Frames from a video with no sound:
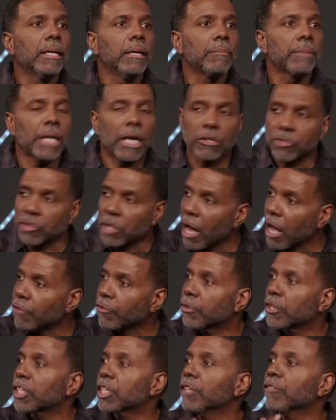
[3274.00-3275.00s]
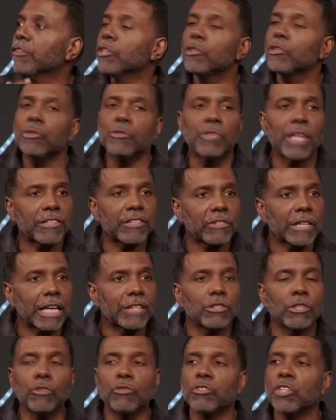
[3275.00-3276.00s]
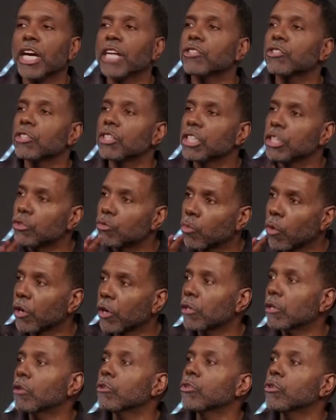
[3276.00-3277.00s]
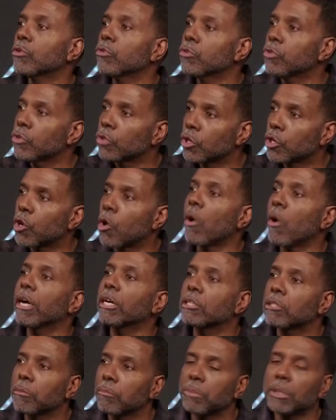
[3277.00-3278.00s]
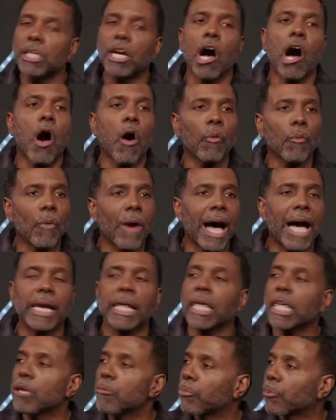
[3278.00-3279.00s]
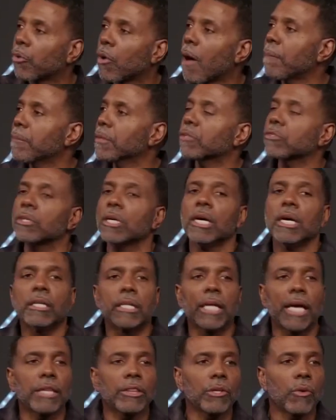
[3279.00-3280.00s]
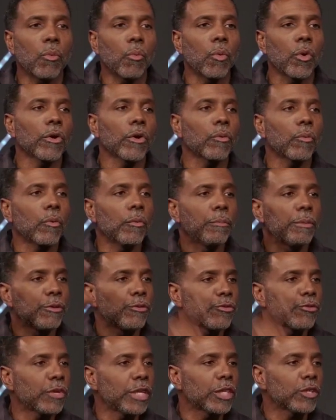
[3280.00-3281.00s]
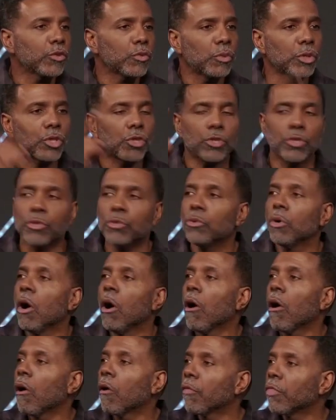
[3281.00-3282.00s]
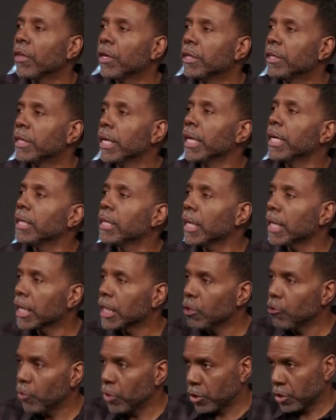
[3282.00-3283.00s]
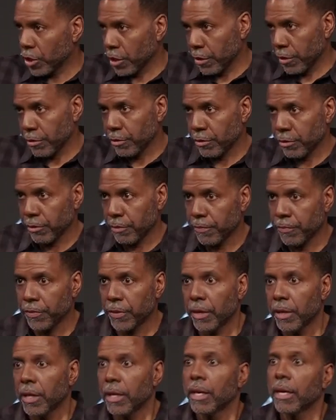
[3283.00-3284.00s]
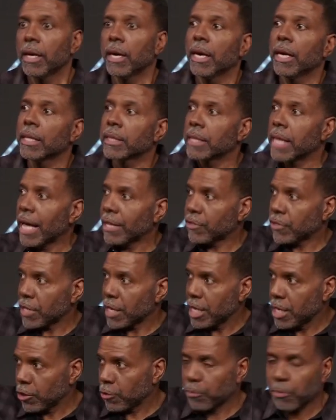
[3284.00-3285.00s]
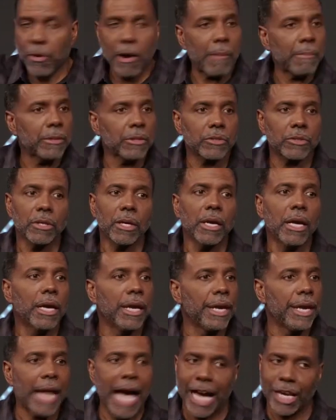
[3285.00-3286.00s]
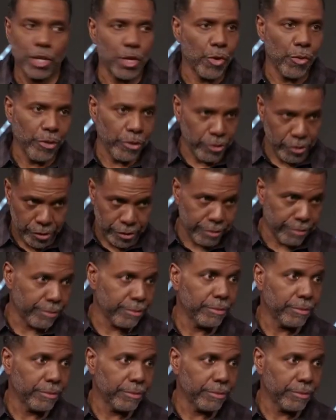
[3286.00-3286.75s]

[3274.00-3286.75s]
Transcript: because God's forgiven you. That's not no nature. He's working on you. You're going to be all right. He promised that the work will be finished with you on the day that He returns. That's His promise, not yours.